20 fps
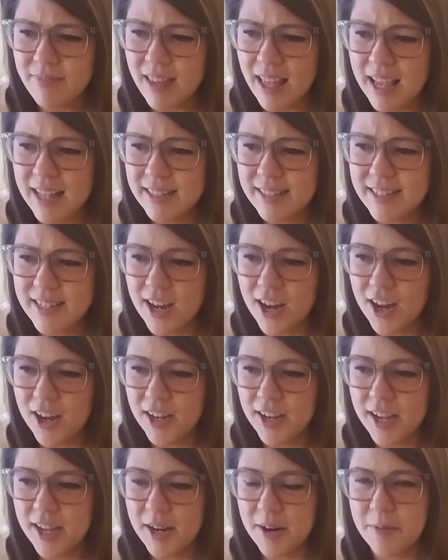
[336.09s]
it's
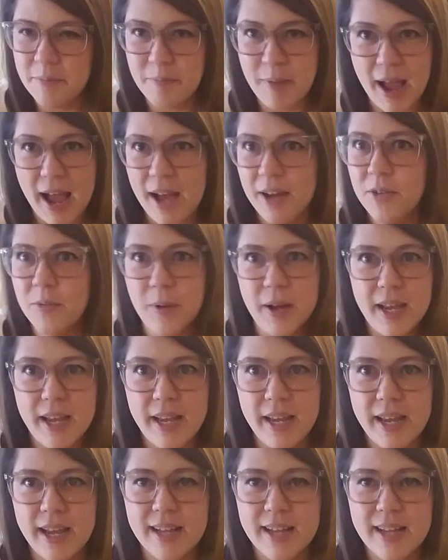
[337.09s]
not in a bad way.